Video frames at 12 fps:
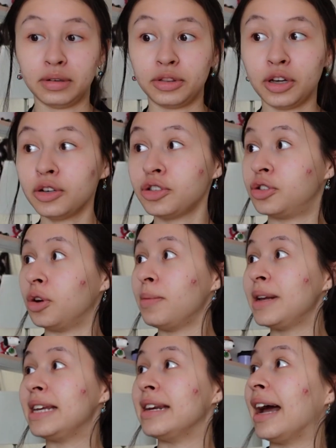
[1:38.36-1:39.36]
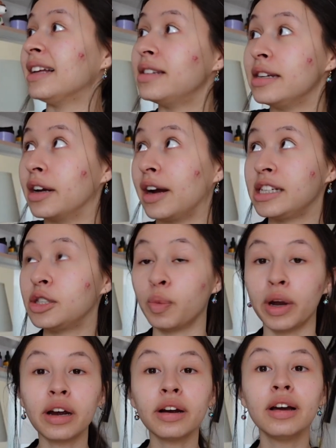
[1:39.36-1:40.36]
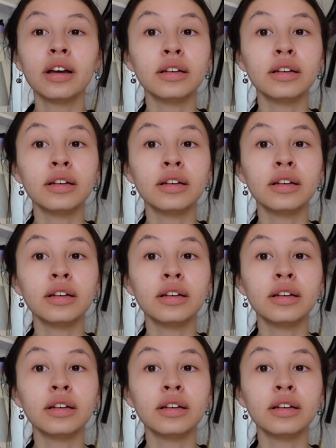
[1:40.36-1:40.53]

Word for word: There are so many gnats in here. I swear